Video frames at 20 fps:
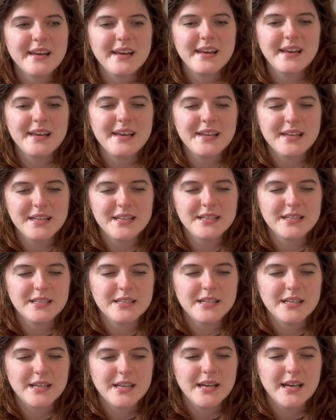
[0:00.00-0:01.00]
and
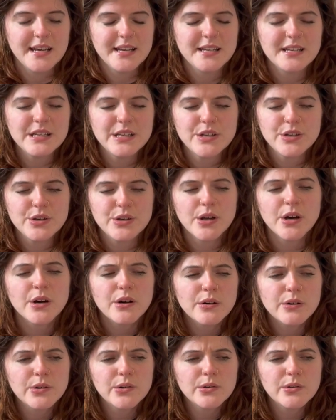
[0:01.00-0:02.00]
I didn't
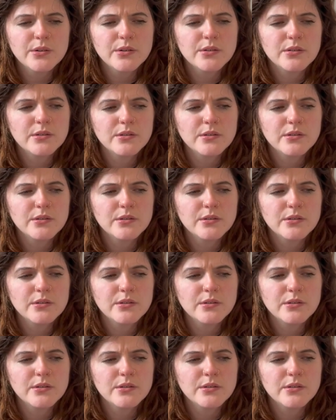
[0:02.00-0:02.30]
know